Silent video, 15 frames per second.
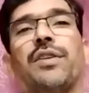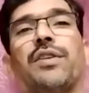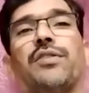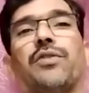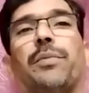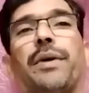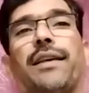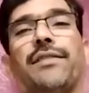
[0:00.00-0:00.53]

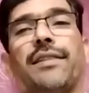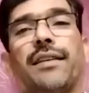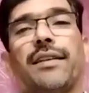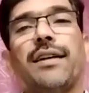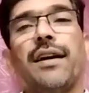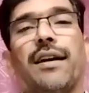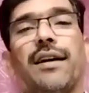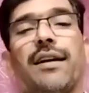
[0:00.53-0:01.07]
So basic
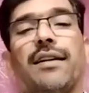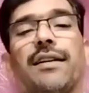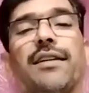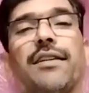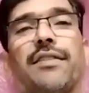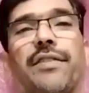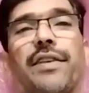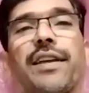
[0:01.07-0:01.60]
ga
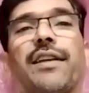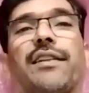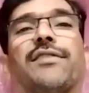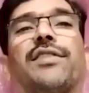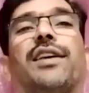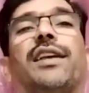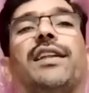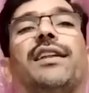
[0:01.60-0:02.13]
we can
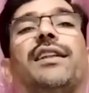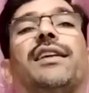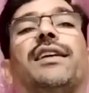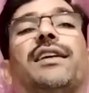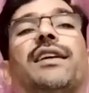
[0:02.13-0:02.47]
see in